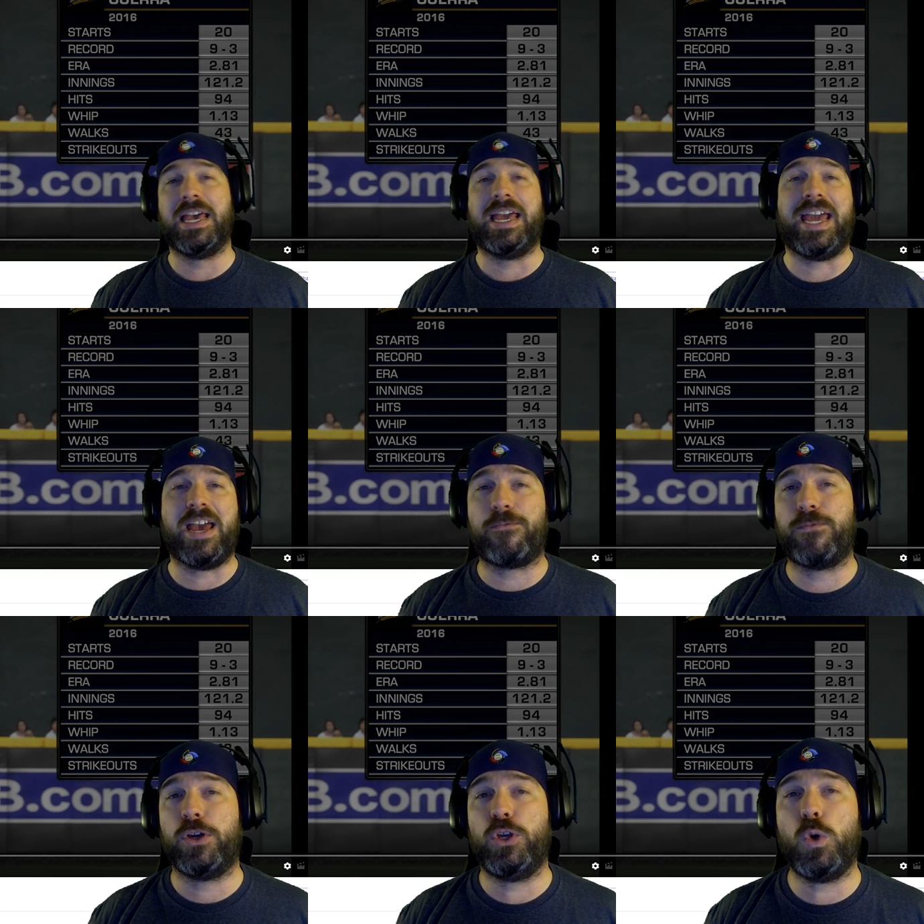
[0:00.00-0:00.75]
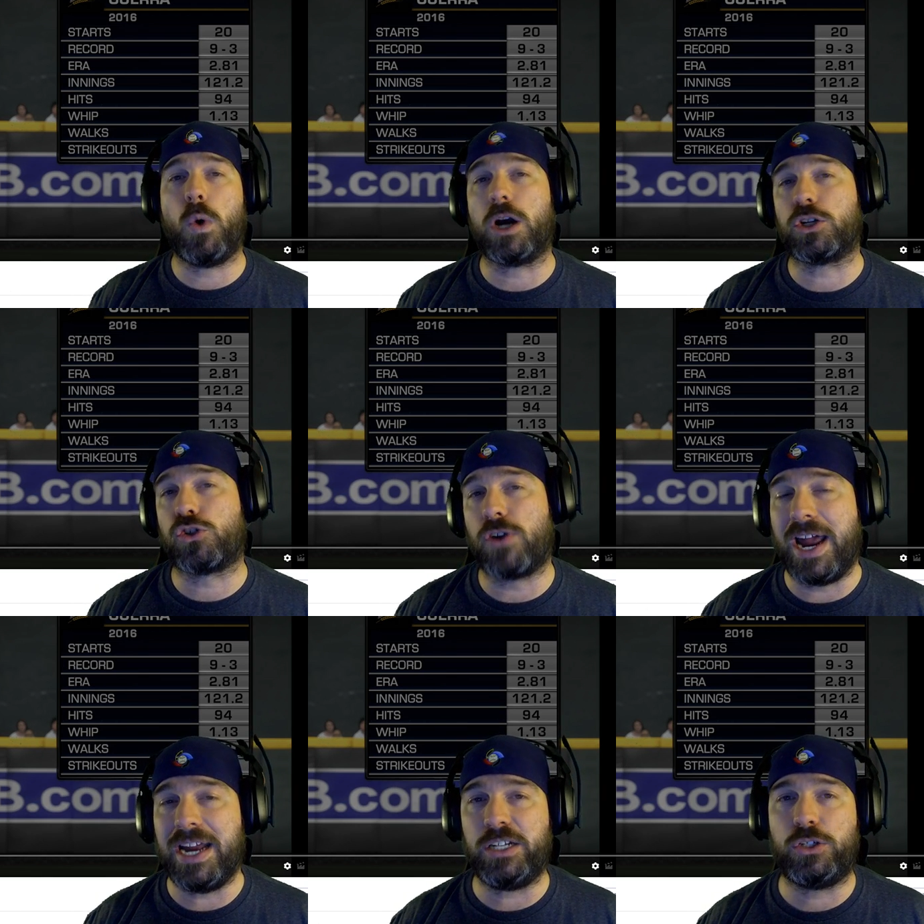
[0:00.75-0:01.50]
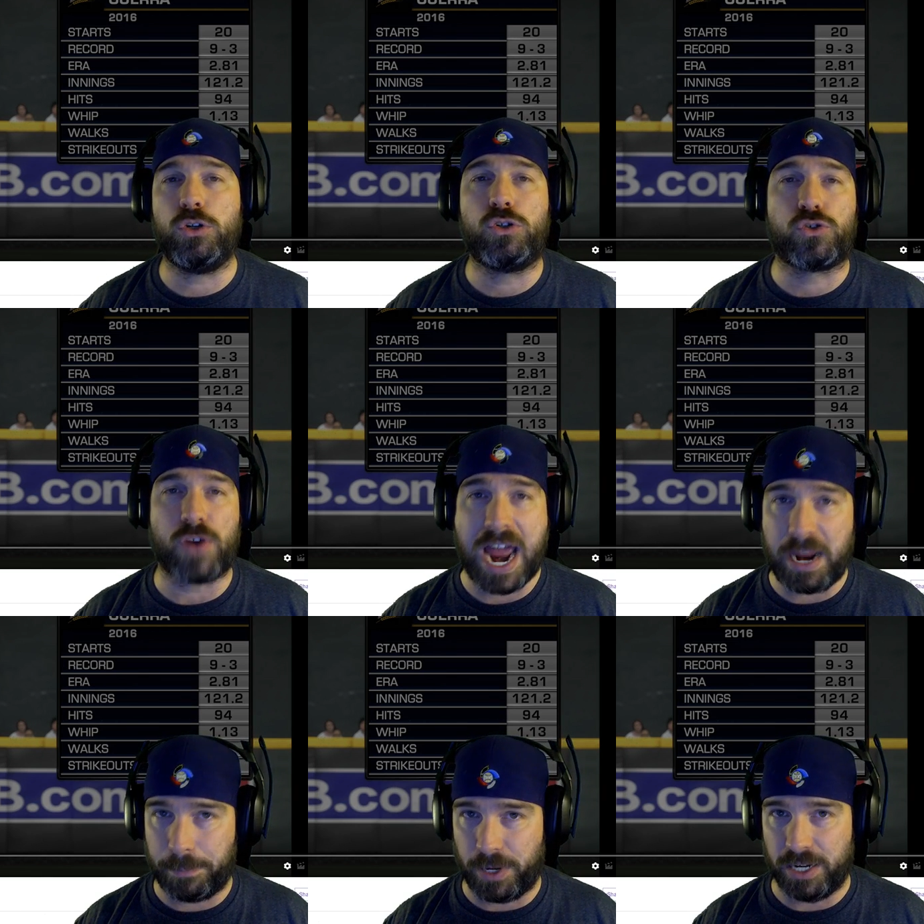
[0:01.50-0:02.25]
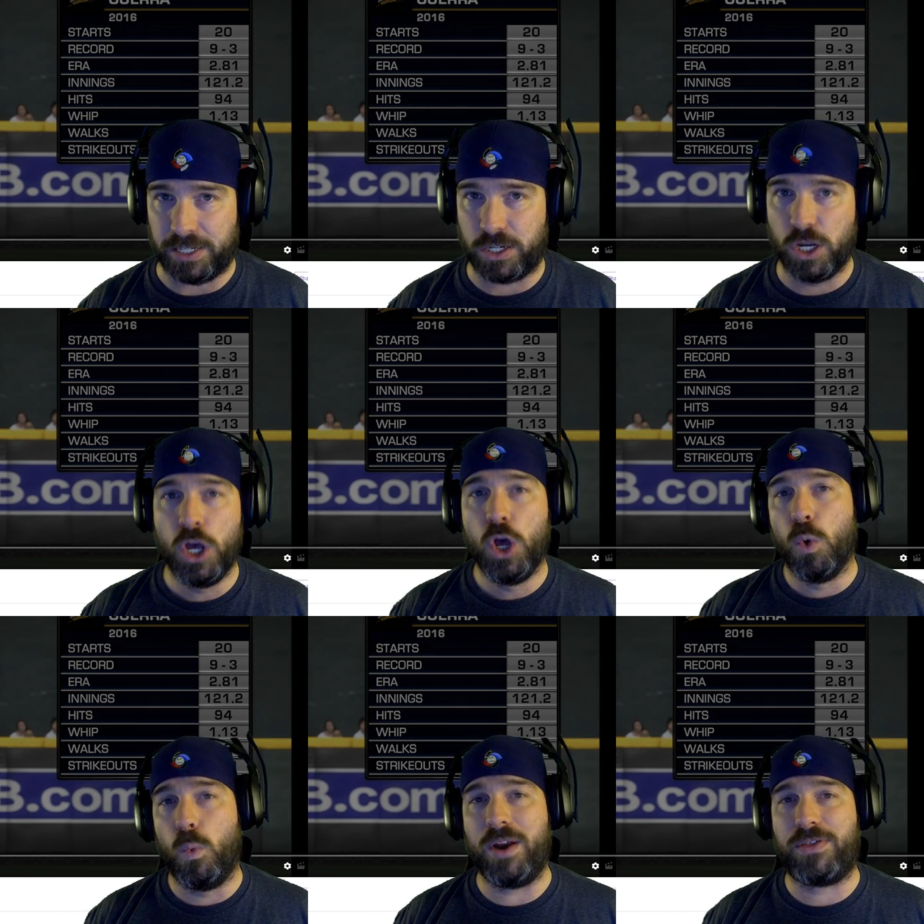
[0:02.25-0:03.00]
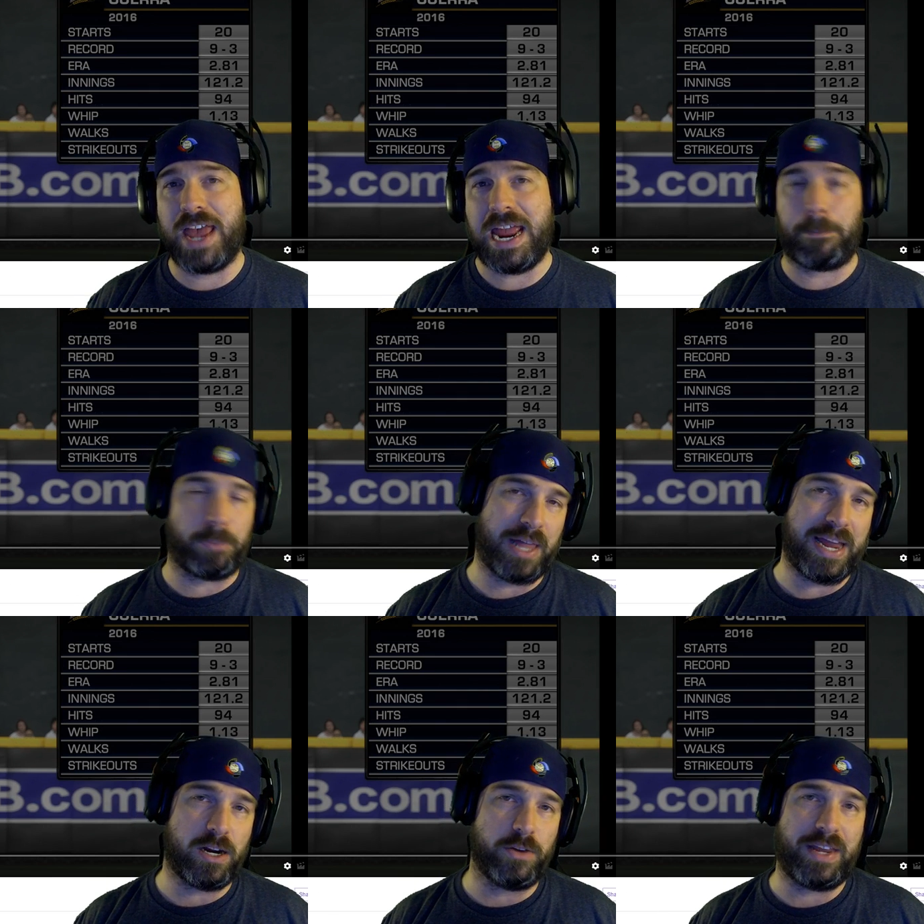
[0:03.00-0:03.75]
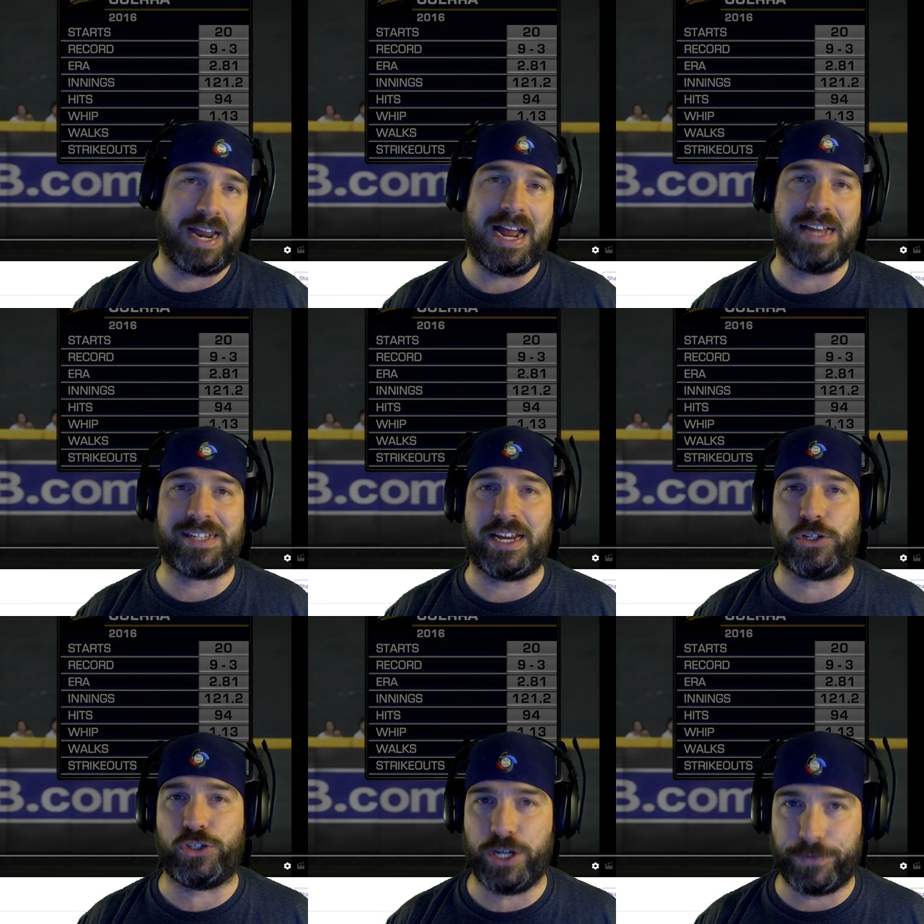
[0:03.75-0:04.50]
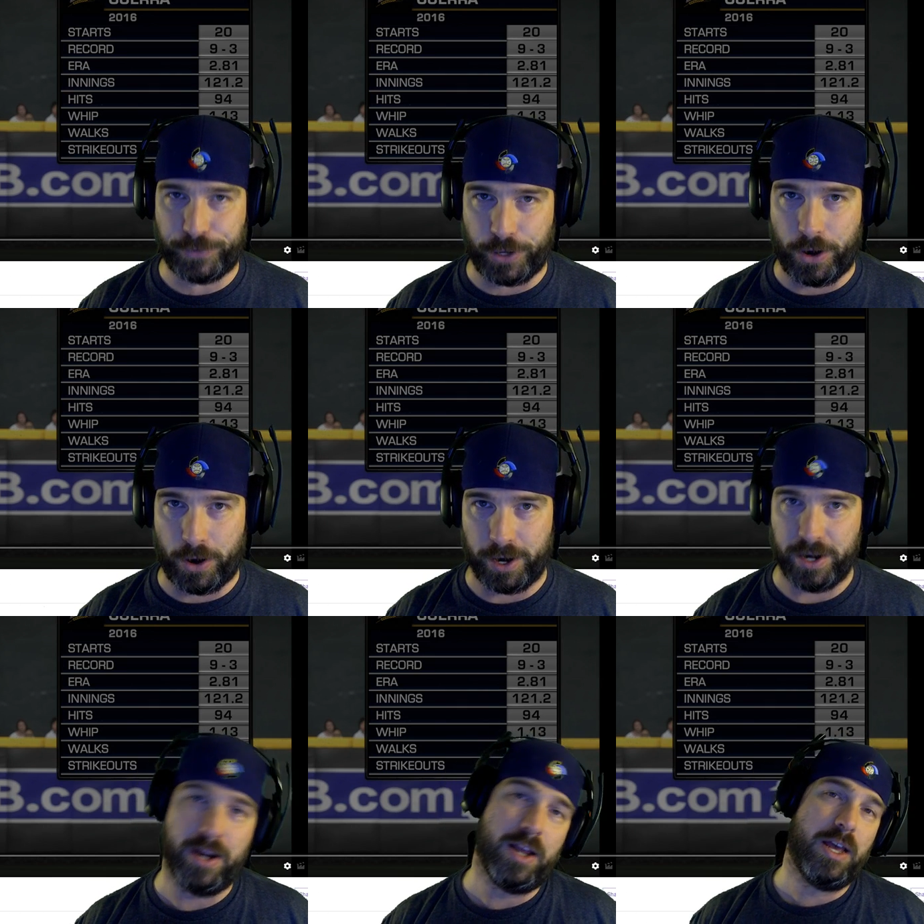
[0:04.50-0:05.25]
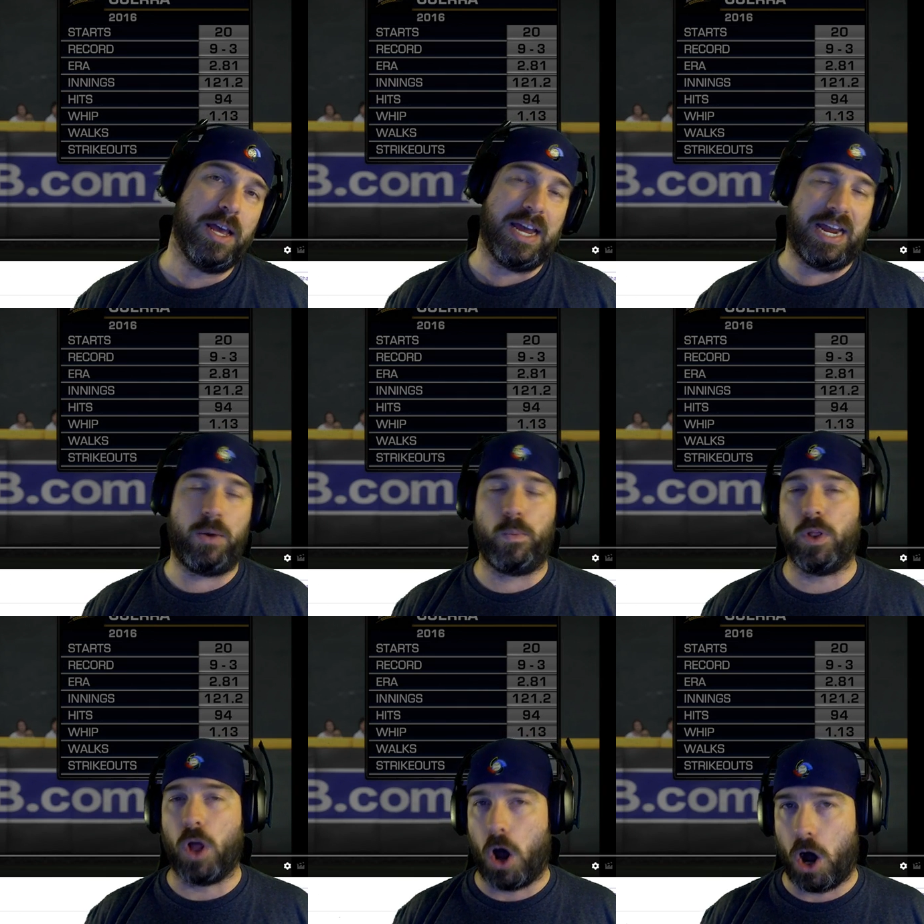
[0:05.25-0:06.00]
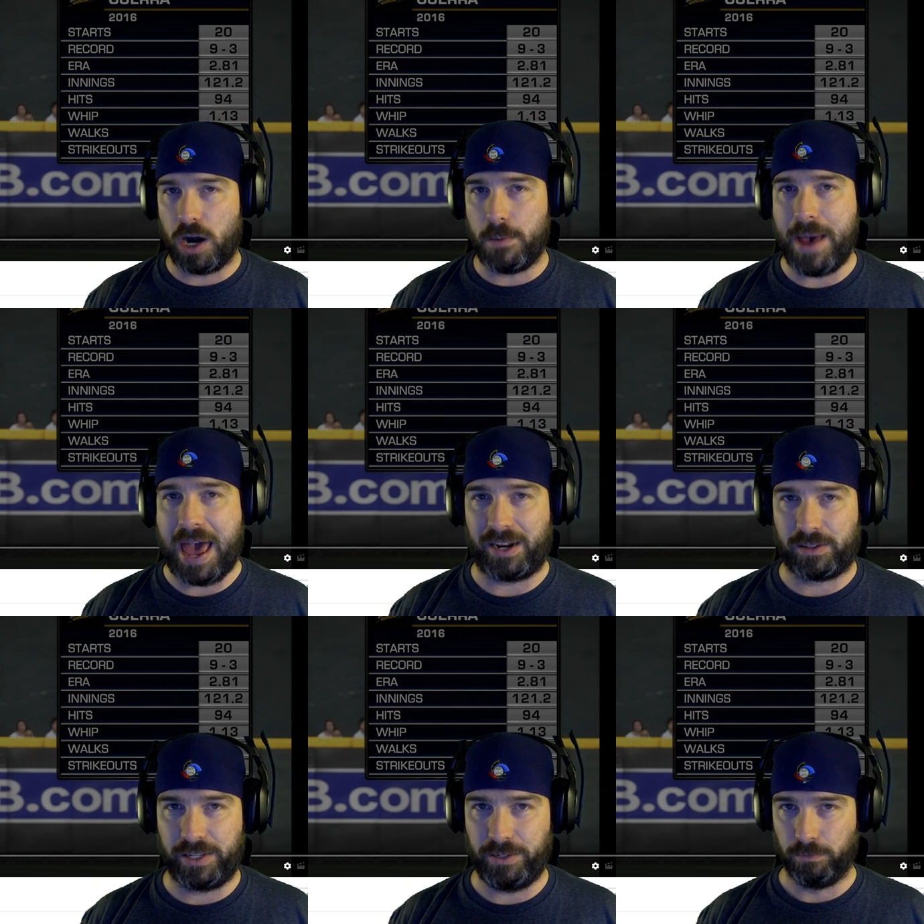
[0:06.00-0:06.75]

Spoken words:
If you are trying to drag bunt with a player that has a shift on, it will automatically,